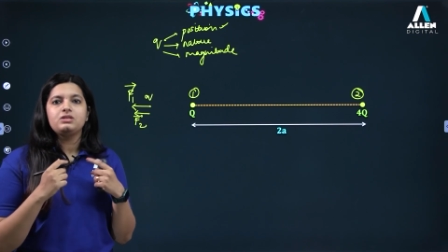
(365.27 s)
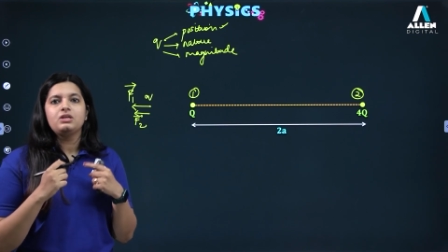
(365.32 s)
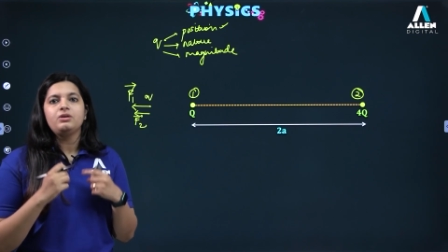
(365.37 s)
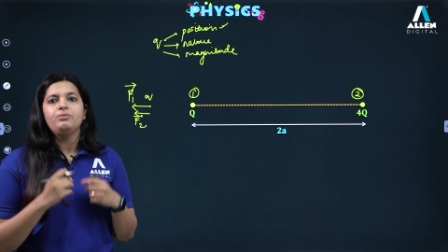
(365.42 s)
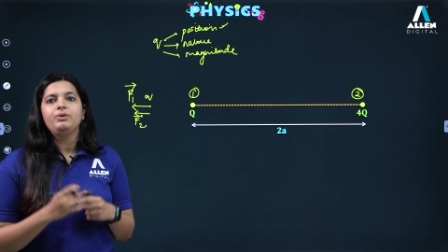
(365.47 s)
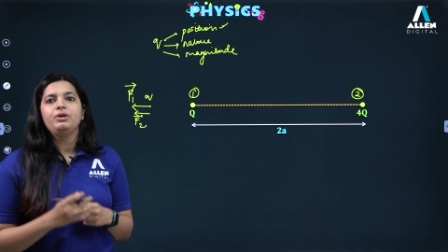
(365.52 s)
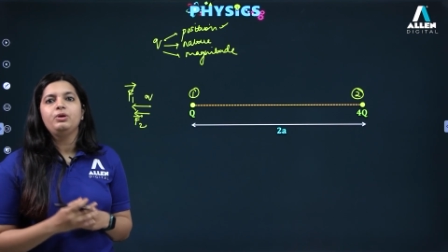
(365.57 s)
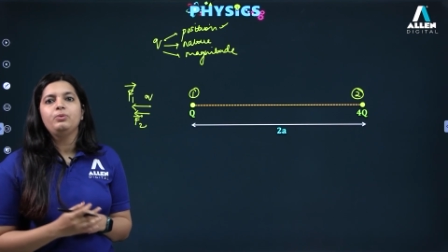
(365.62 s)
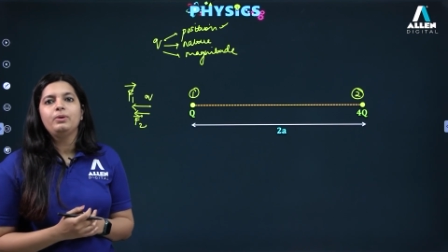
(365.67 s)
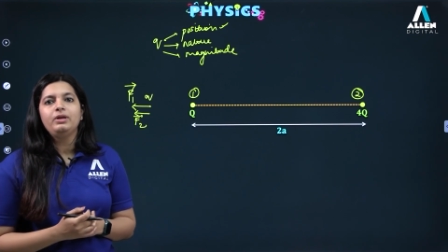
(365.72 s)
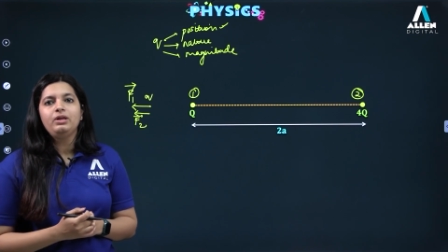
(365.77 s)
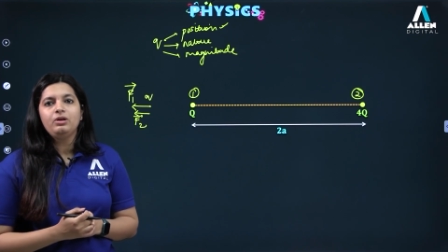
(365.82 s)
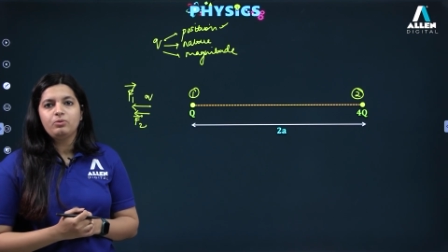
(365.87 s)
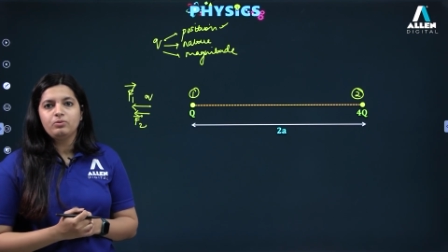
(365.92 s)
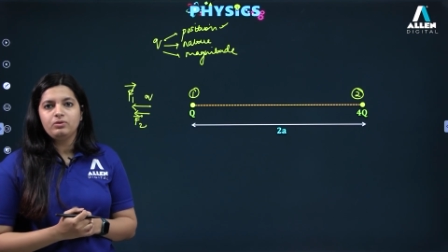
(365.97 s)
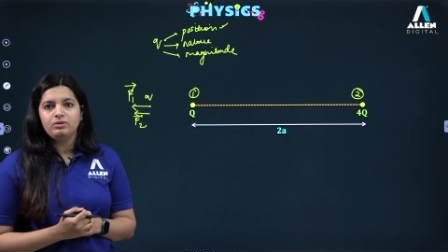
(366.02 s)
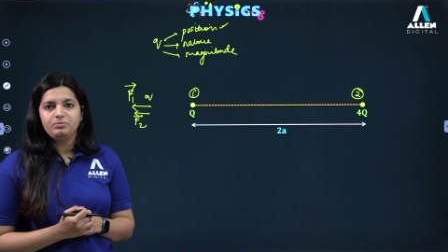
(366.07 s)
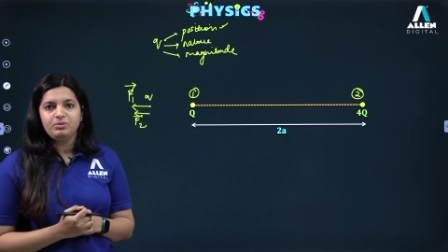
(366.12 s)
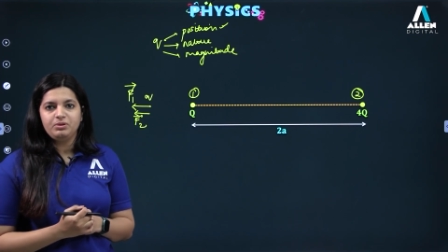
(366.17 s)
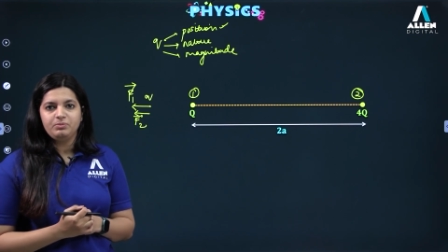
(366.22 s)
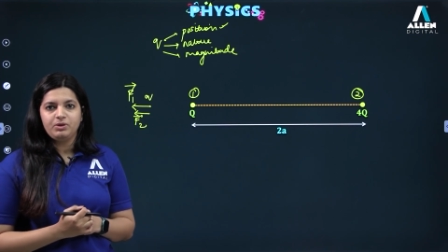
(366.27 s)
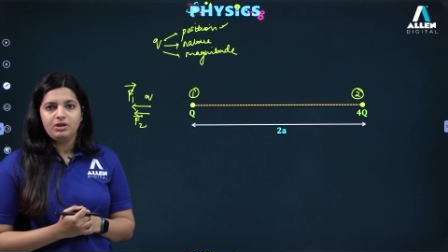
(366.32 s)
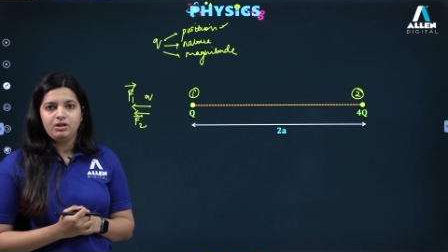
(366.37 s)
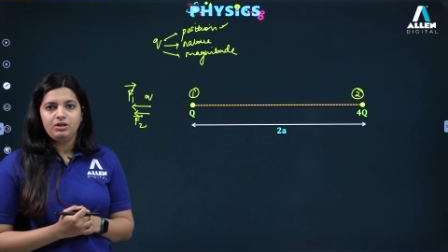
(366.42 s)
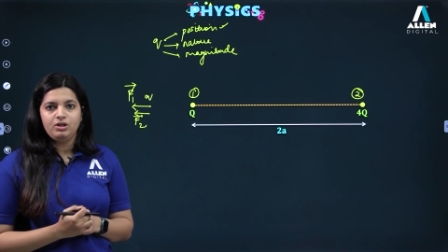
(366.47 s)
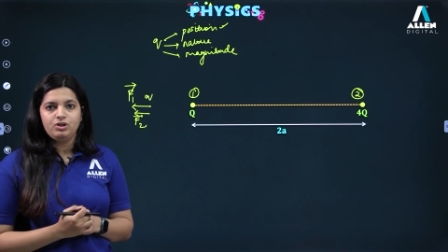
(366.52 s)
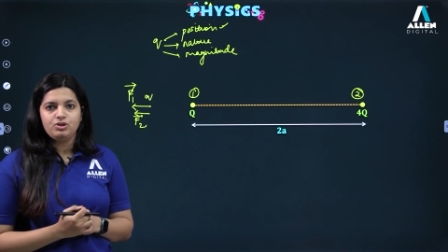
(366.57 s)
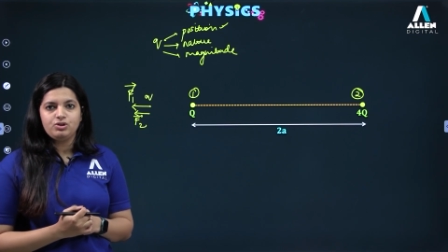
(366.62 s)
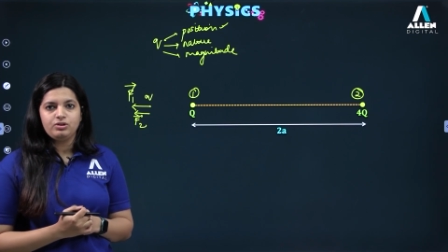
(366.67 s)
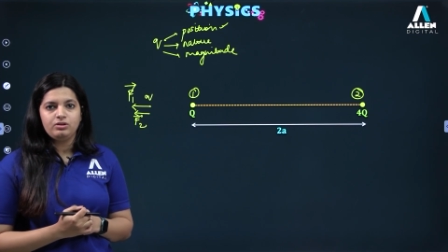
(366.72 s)
giving you an equilibrium
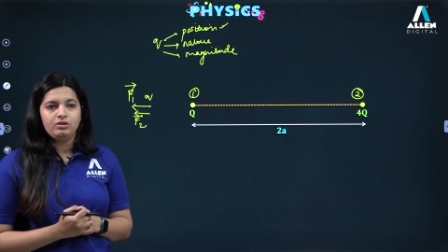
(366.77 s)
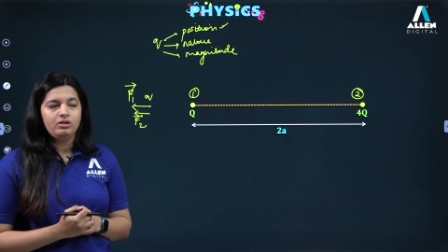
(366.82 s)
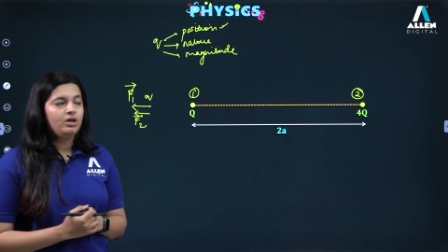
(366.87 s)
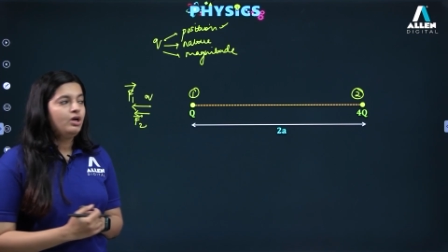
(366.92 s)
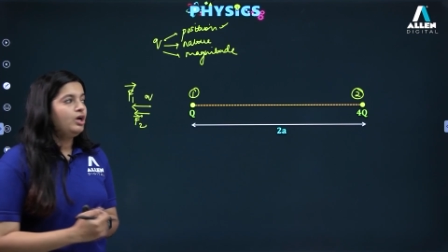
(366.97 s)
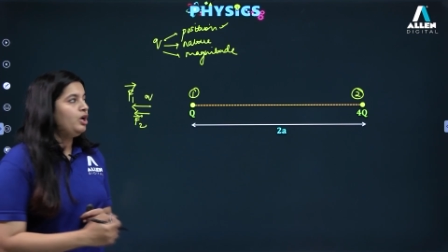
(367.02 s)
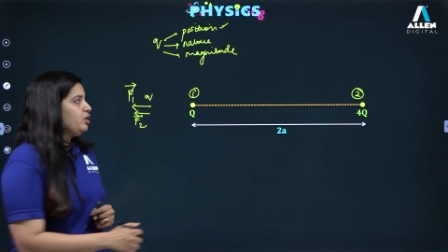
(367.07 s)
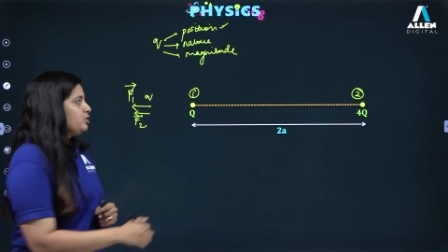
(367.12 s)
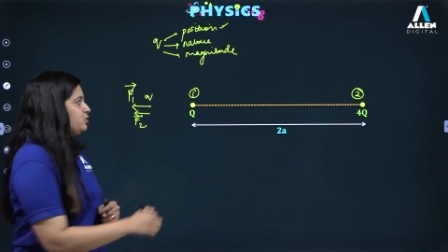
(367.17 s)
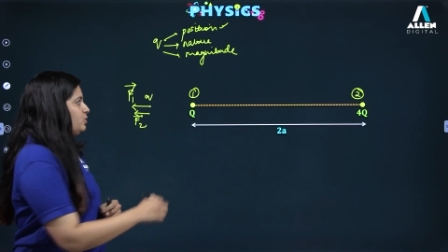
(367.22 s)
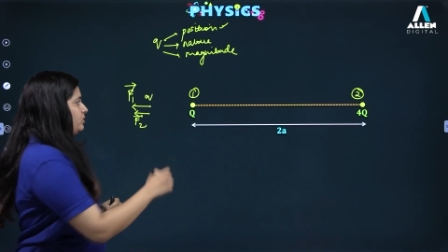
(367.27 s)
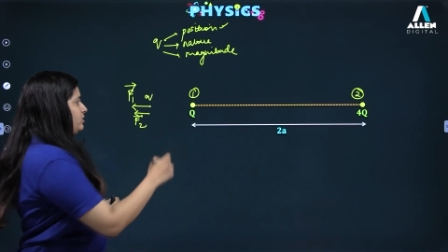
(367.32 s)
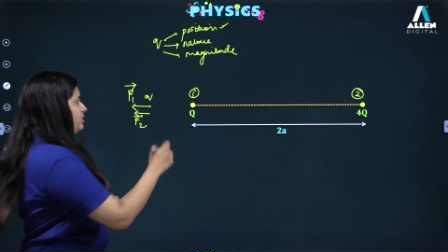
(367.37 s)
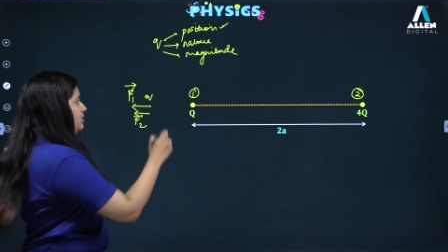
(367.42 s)
condition. So